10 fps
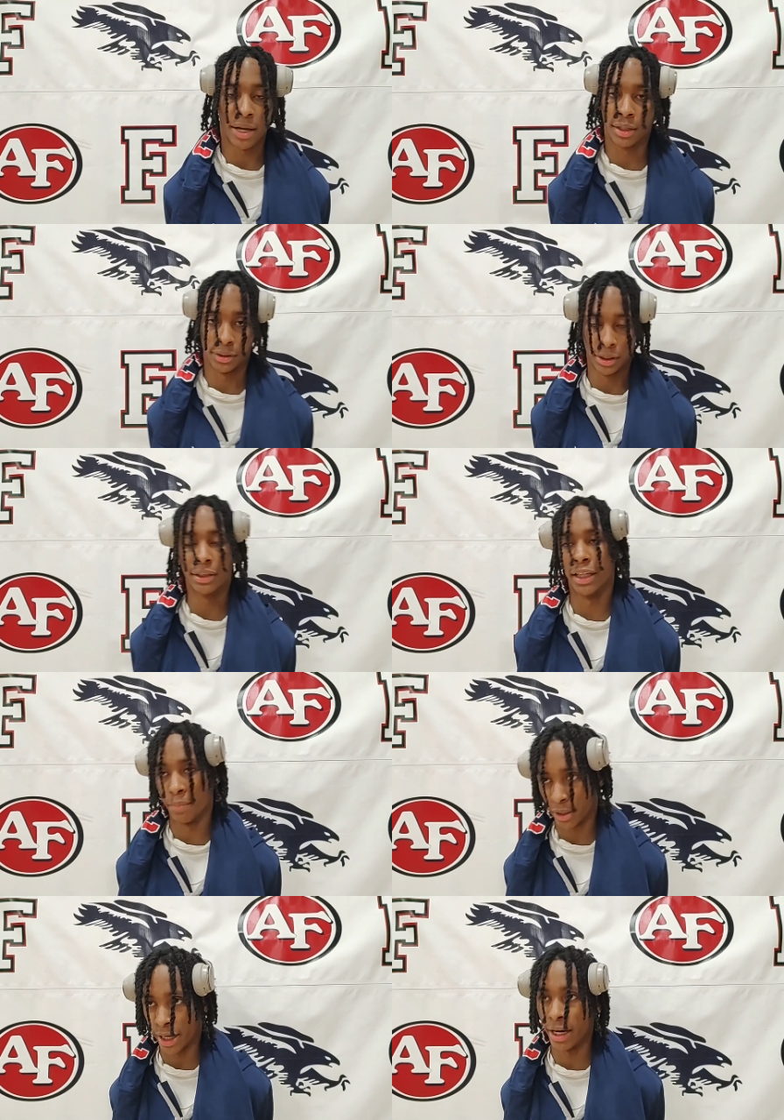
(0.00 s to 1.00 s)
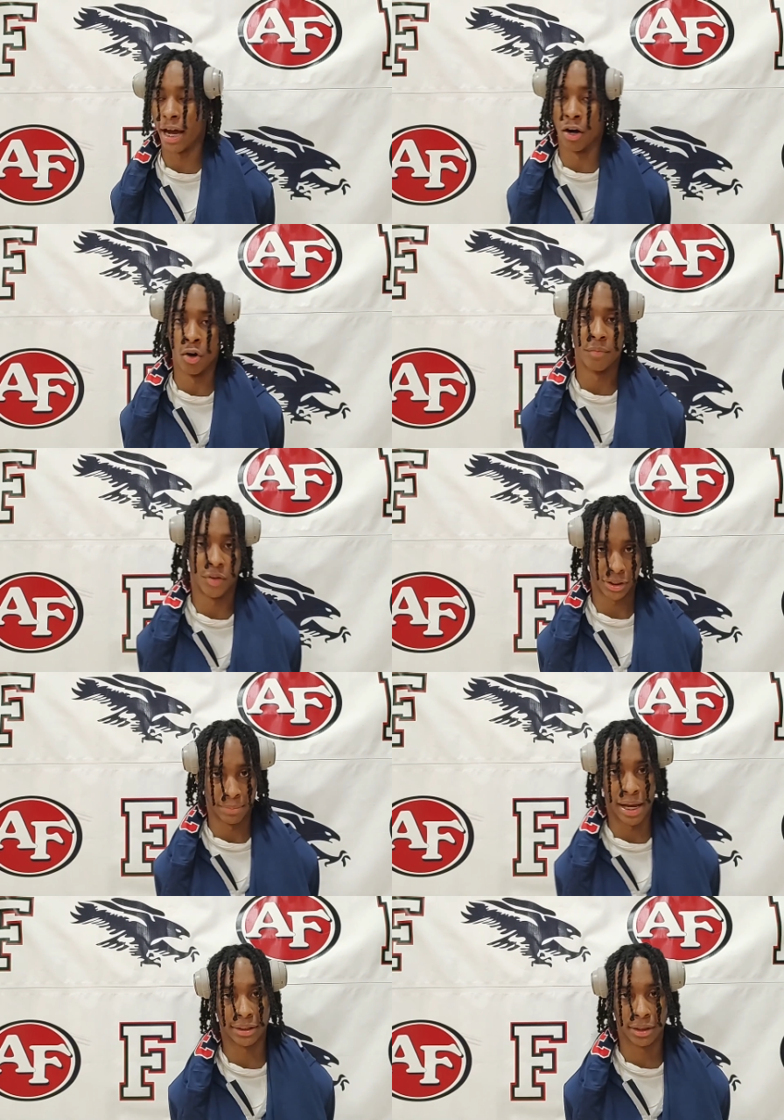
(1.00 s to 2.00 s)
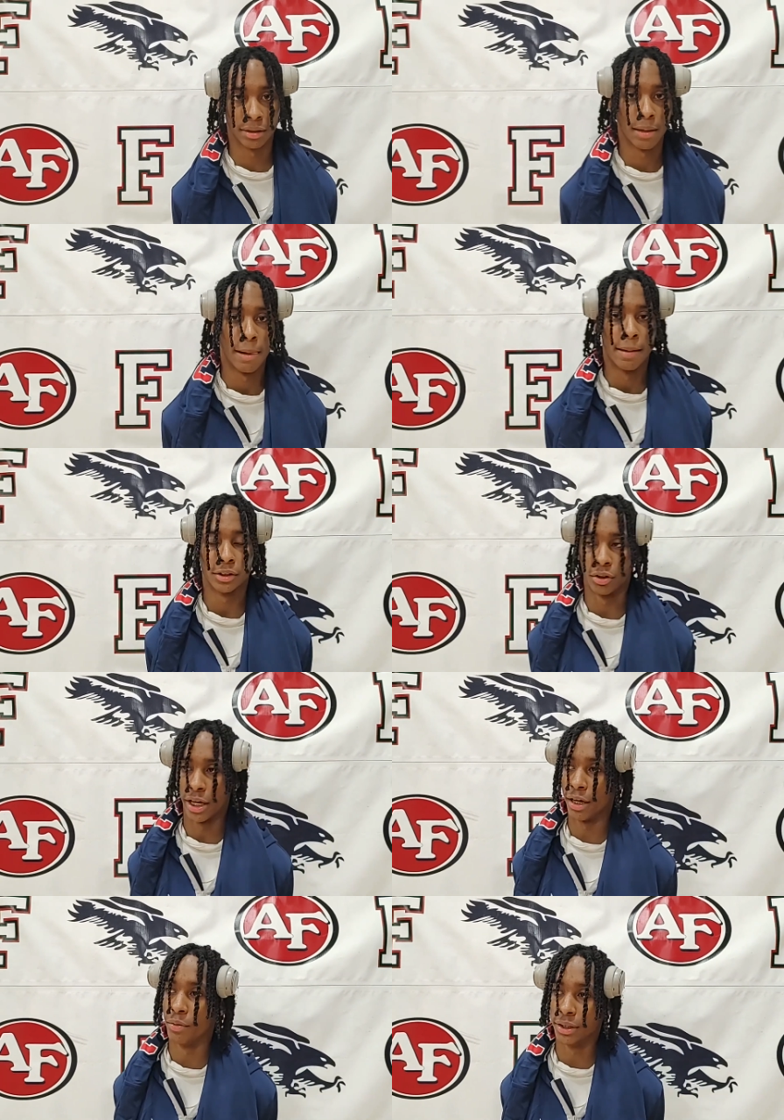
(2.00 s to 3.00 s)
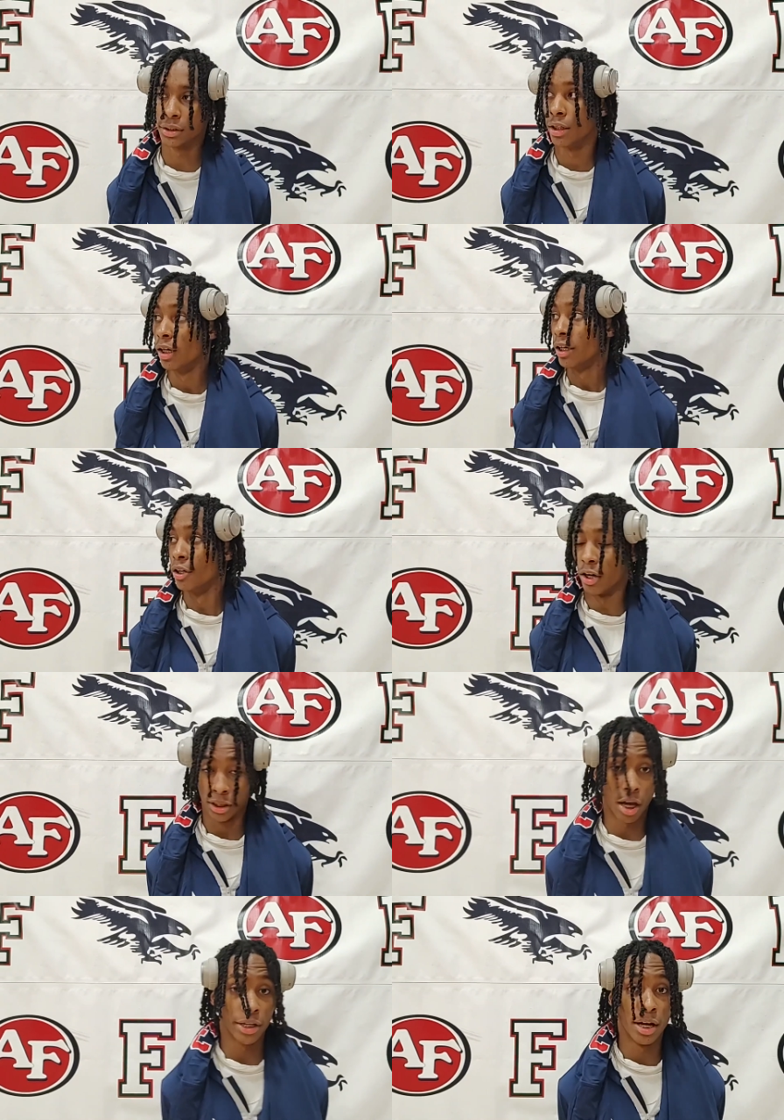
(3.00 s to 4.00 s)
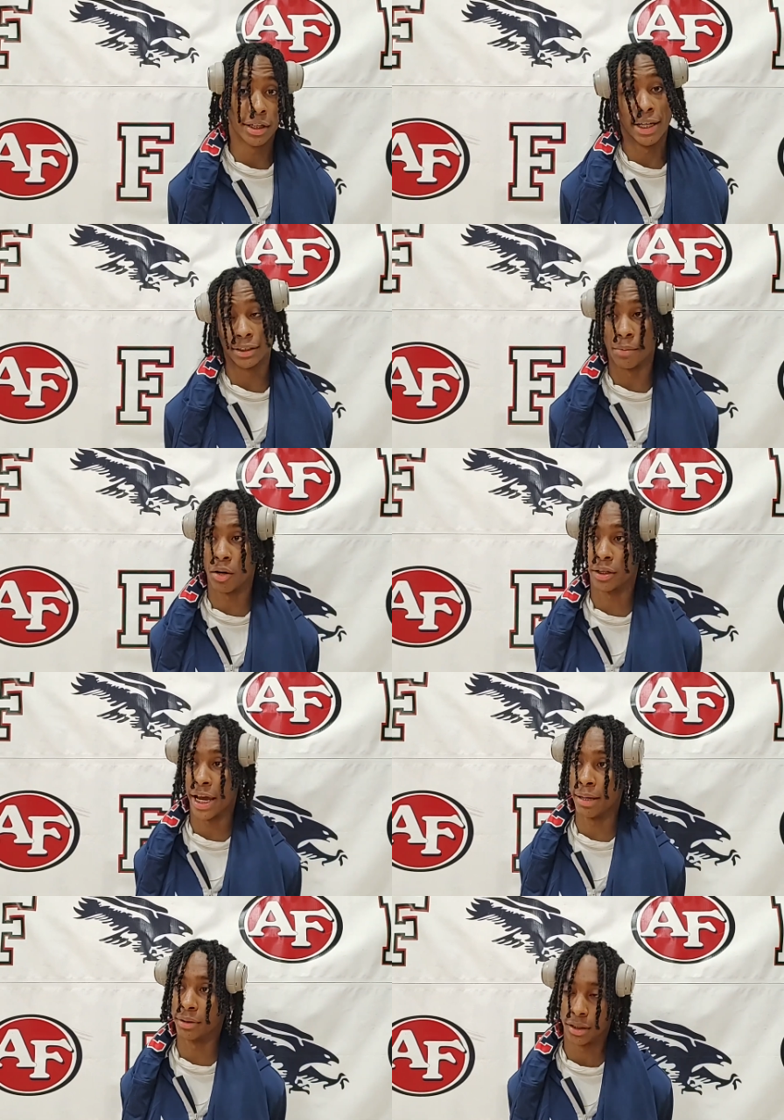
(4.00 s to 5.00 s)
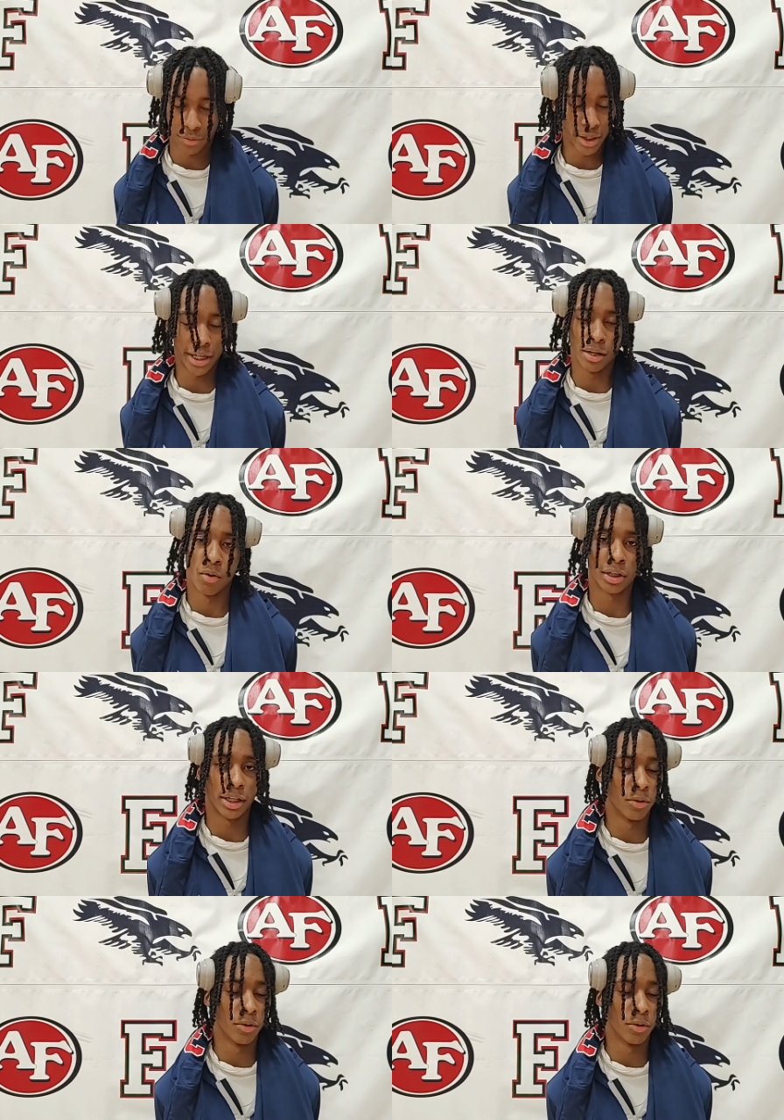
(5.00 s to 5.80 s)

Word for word: back. It's a good team again at home versus national. So yeah, we just you know, a lot of young kids come to our games and if they keep working,